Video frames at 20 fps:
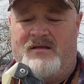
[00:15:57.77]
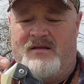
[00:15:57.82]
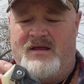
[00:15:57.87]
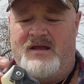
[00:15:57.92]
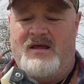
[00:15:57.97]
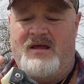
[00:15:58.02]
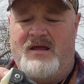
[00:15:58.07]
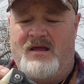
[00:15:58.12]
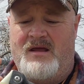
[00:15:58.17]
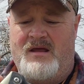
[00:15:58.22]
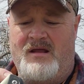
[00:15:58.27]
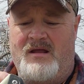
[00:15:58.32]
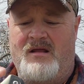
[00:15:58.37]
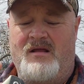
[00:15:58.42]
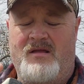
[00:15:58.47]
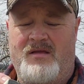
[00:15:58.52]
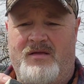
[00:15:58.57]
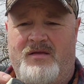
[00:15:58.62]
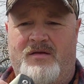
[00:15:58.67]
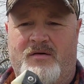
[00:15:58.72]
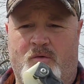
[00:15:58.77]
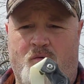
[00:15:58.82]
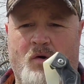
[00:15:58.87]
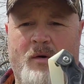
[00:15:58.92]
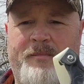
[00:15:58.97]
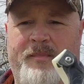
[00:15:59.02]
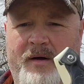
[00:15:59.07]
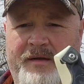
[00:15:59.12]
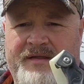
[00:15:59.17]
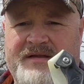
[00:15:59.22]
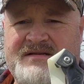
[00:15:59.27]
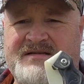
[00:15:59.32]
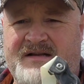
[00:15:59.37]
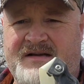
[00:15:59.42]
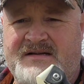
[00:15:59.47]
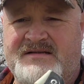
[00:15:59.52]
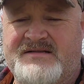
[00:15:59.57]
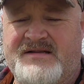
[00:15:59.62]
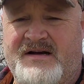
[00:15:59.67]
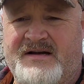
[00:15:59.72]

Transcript: The grip on this thing is